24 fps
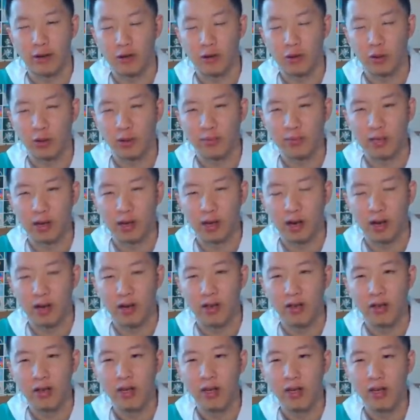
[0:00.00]
into
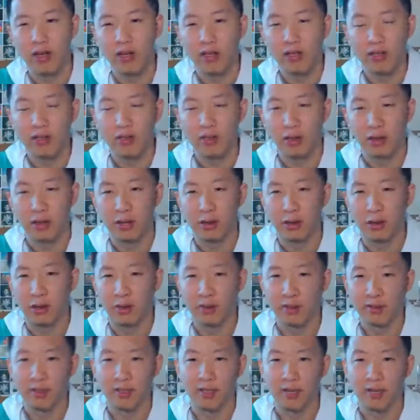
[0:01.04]
Whimsicott, stall out Groudon's